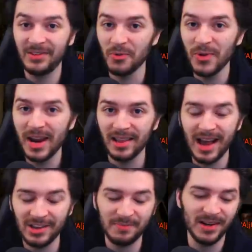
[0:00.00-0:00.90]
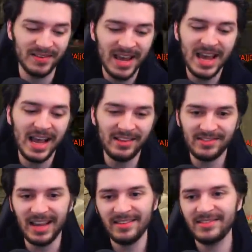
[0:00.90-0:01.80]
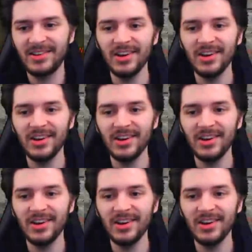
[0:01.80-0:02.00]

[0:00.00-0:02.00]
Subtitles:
thing to realize, but it's